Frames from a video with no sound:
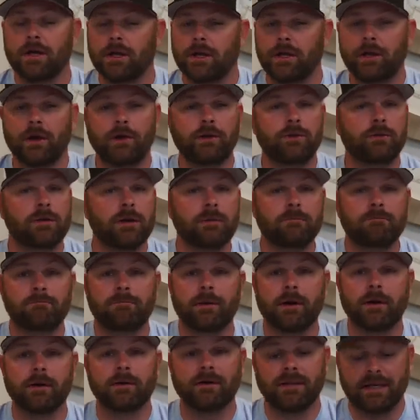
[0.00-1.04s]
You know, you can
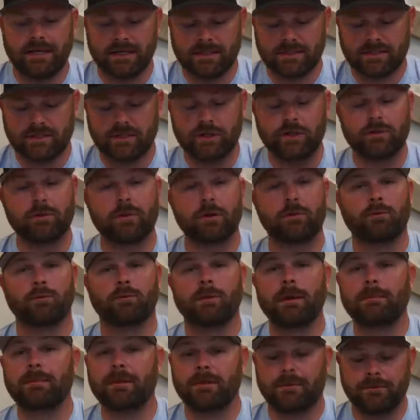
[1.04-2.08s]
burn this, you can
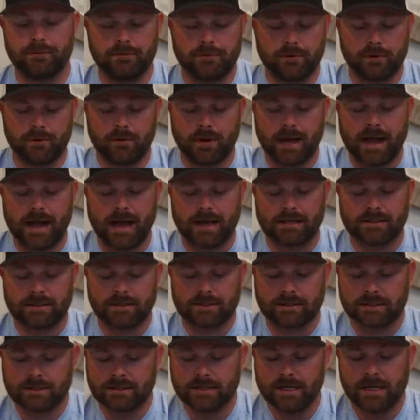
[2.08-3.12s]
rip it through the
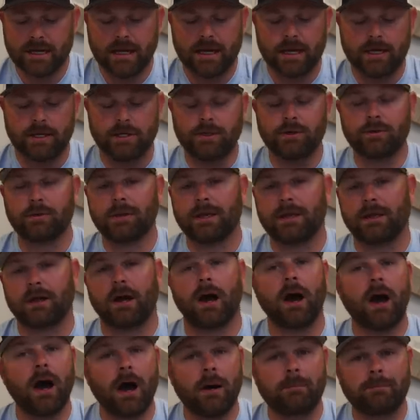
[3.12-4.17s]
grass, you can
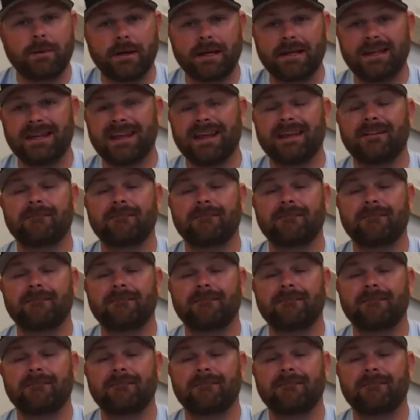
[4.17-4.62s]
hop it.